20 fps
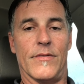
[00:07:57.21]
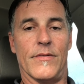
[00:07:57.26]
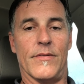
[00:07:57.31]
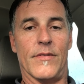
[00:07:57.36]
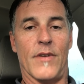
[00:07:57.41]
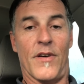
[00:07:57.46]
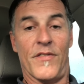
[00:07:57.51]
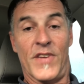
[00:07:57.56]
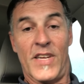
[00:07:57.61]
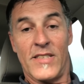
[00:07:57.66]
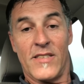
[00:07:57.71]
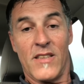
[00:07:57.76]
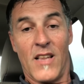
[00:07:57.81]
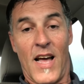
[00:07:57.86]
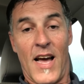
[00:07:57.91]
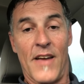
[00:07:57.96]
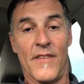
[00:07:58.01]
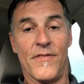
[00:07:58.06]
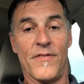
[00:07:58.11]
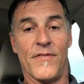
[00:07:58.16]
of his
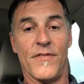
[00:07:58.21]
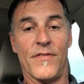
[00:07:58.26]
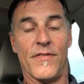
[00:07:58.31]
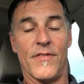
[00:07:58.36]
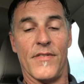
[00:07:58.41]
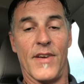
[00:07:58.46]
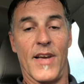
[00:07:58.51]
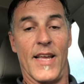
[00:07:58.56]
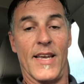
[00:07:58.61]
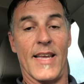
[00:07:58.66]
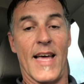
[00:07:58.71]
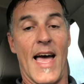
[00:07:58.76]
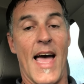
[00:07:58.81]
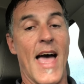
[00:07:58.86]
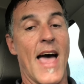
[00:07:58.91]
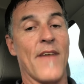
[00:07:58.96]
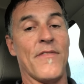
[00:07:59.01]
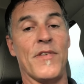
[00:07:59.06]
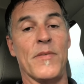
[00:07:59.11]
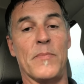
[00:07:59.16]
life and to
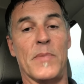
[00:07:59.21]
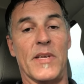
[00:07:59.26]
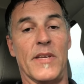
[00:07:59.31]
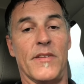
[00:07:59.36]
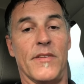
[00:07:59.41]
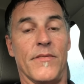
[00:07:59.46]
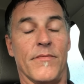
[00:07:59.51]
have him be